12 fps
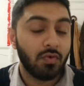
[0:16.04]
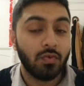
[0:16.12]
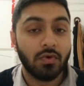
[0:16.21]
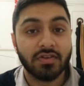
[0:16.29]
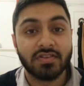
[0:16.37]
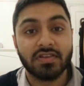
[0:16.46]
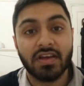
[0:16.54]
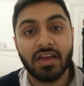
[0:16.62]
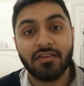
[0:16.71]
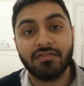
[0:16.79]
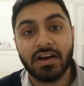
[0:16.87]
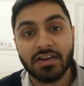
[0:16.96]
What
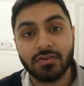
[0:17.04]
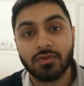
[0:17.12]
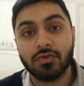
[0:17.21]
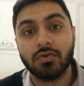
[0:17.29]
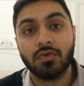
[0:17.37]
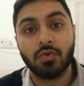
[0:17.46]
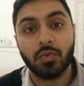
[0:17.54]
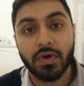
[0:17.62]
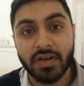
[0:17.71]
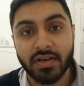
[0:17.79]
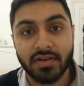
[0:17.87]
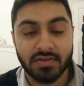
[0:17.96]
a vital
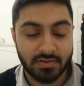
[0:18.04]
win.